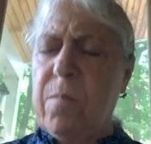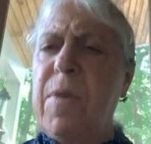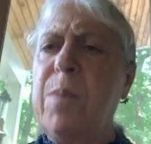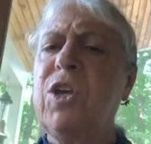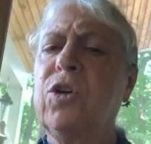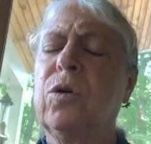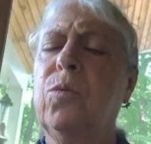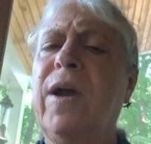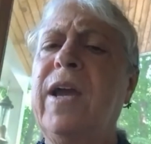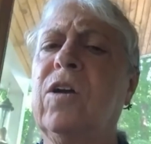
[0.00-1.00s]
maybe you're
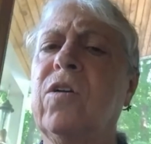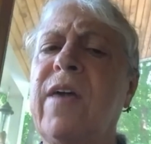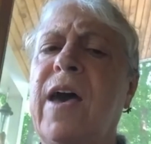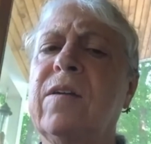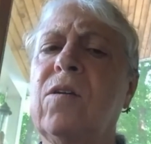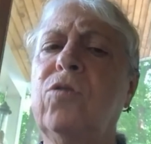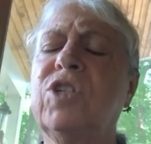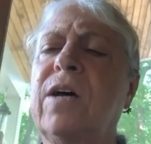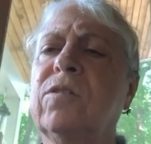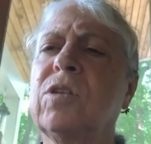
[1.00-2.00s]
aware that
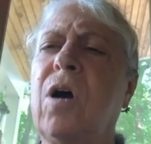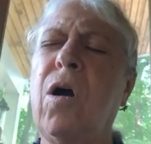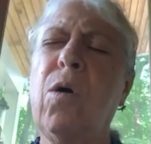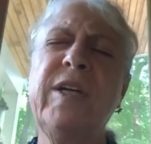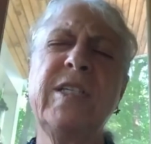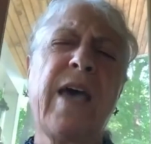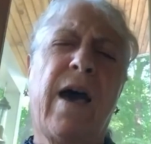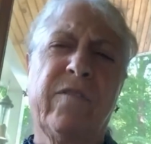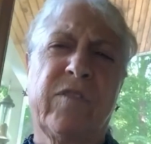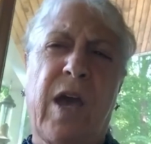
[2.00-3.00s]
hotels always
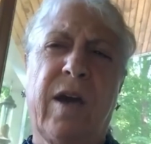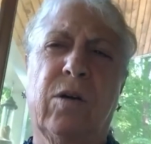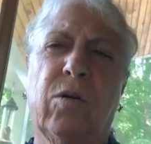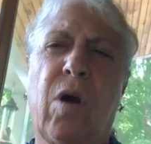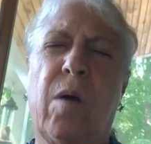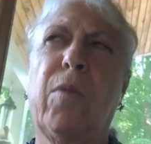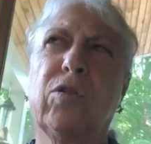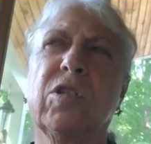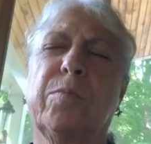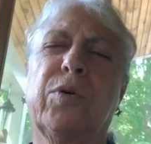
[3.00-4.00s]
have now a
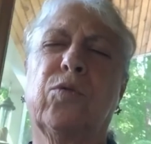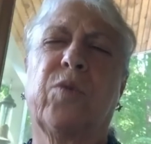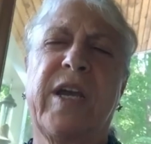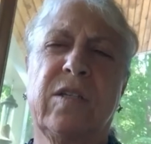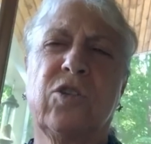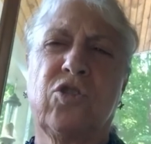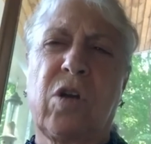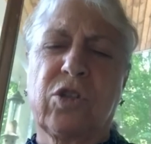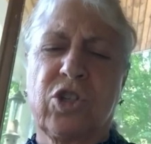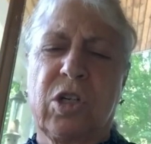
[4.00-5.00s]
multiple rate
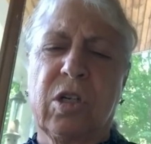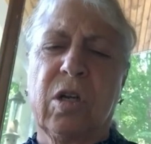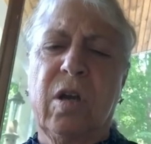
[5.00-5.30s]
structure.